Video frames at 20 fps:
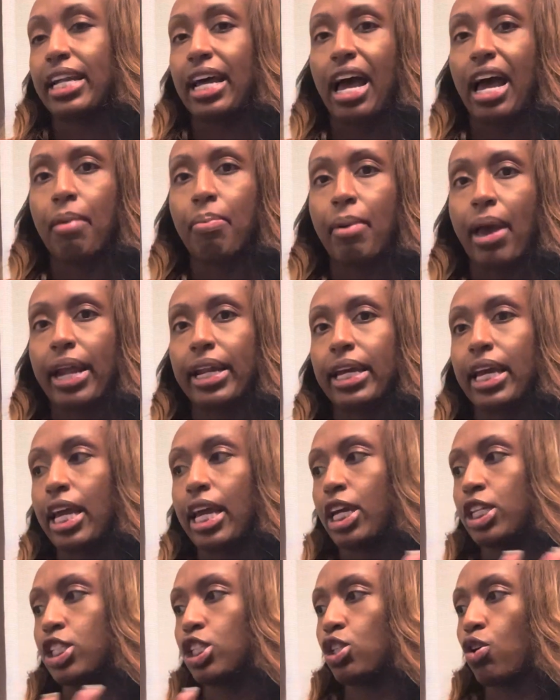an iPad
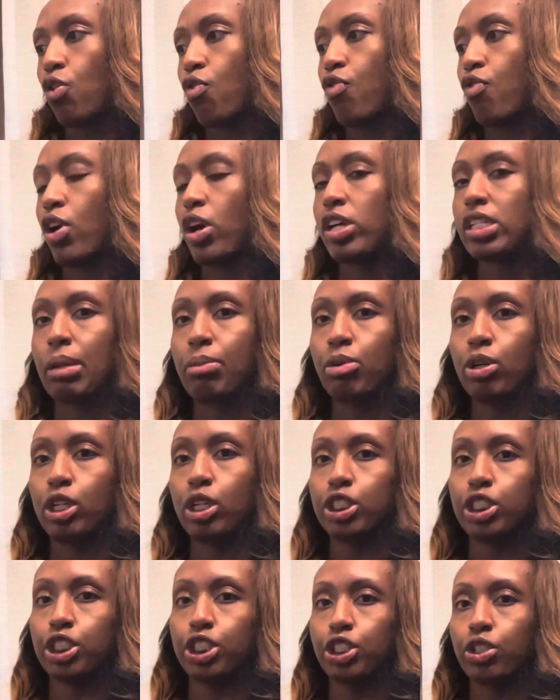case. So first I'm going
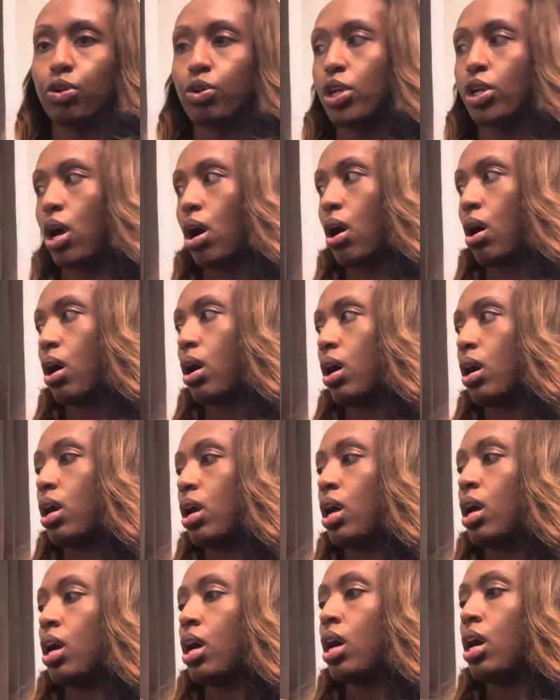to show y'all
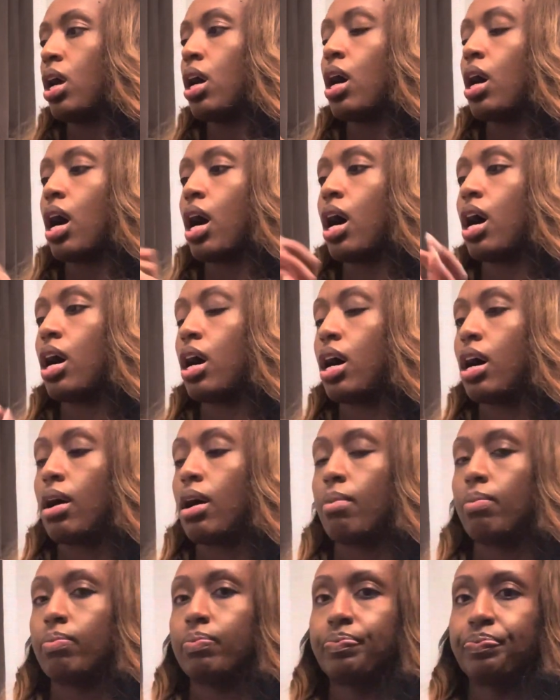
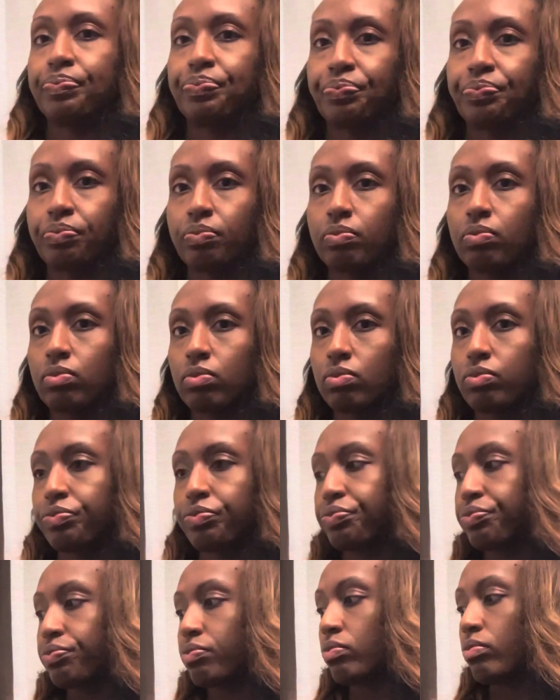um,
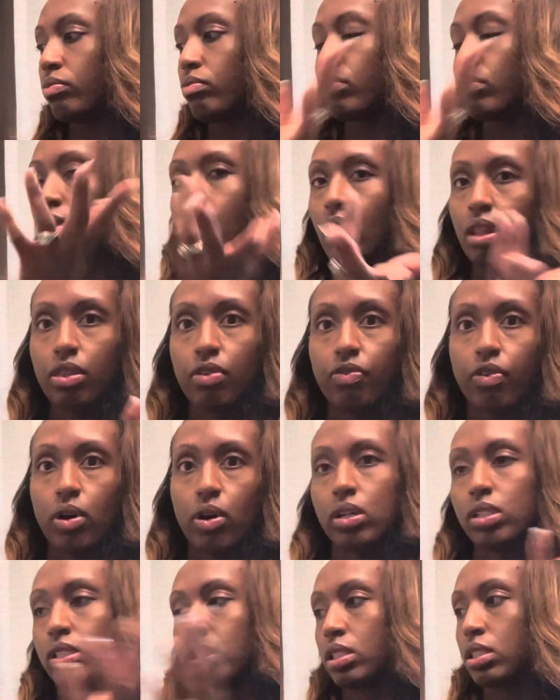the
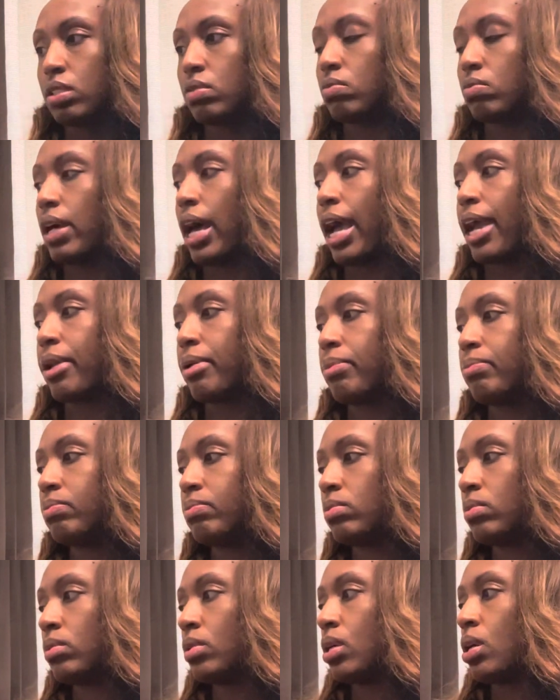first item,
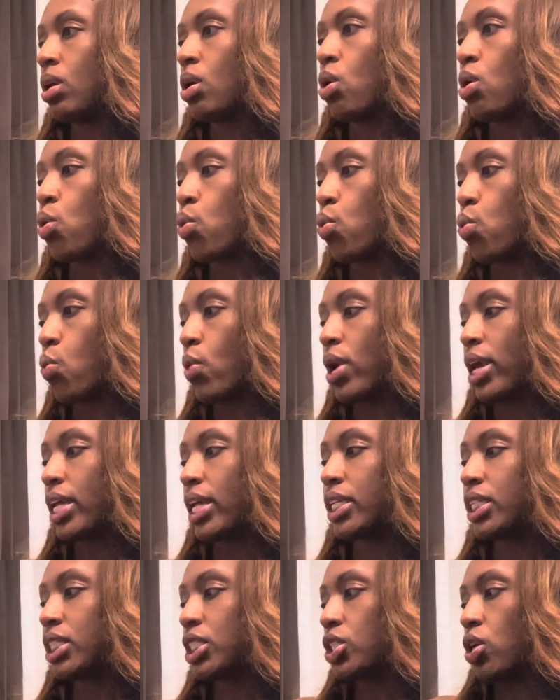
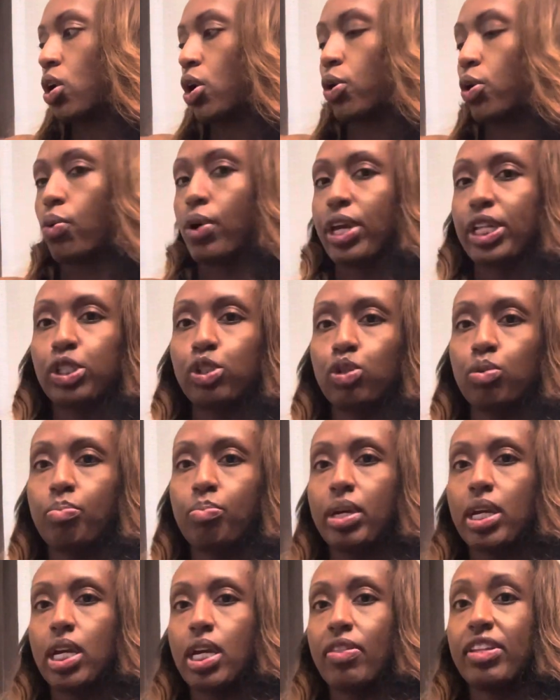which are going to
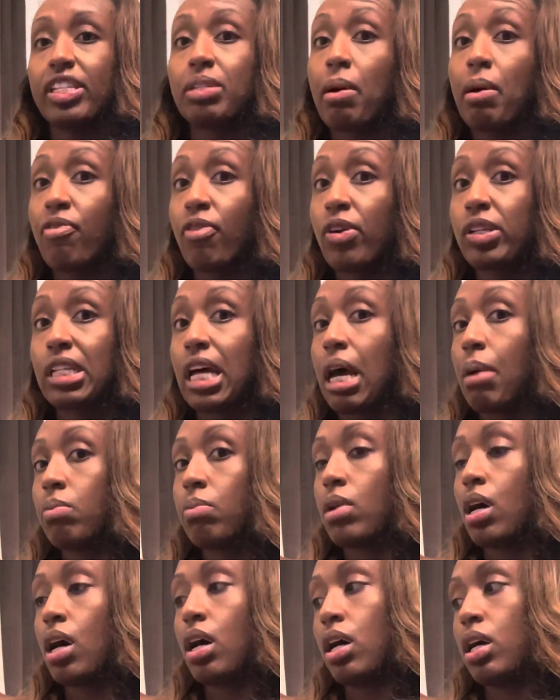be, this is my first time
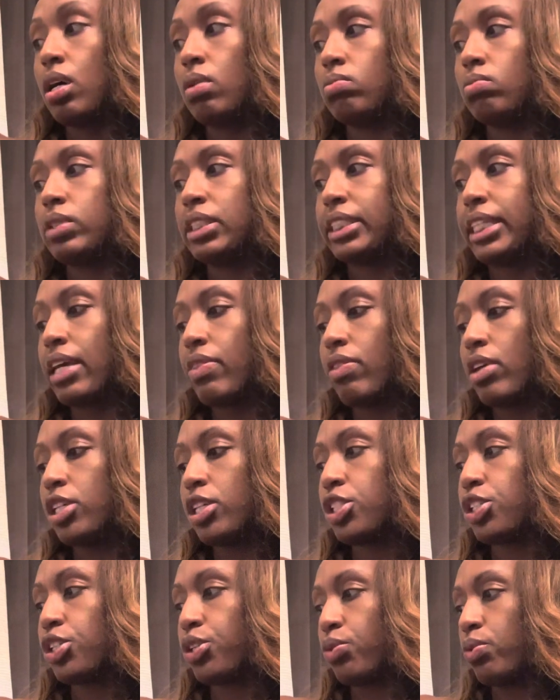um, seeing these
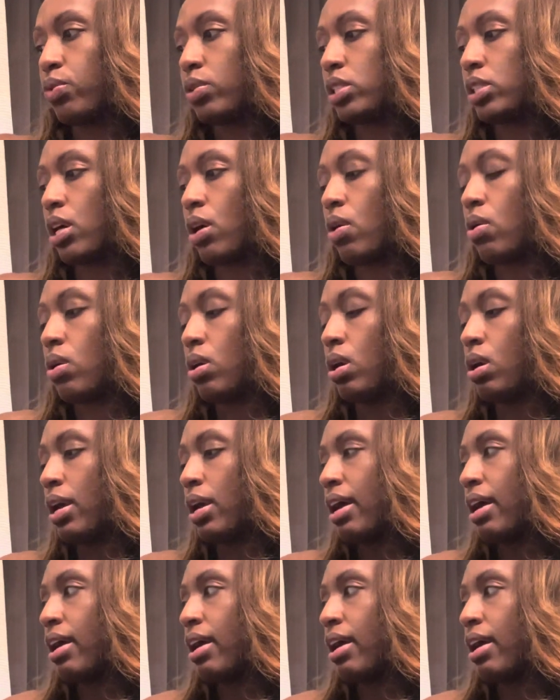too, so